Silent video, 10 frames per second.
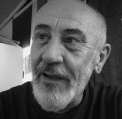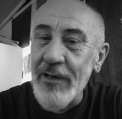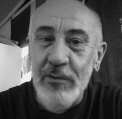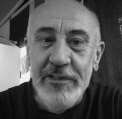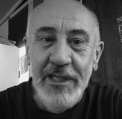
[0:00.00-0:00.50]

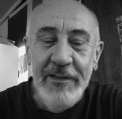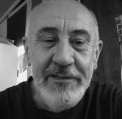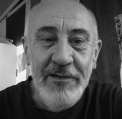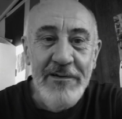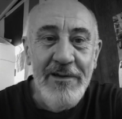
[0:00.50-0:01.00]
know Jerry
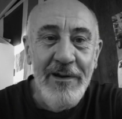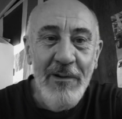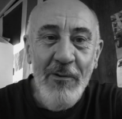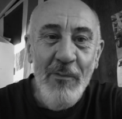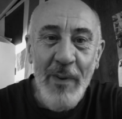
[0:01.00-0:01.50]
turned on
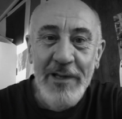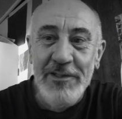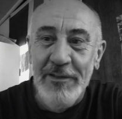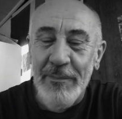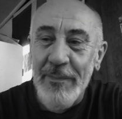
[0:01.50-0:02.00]
a whole
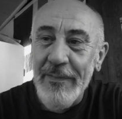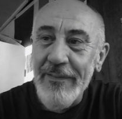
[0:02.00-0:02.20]
bunch of them.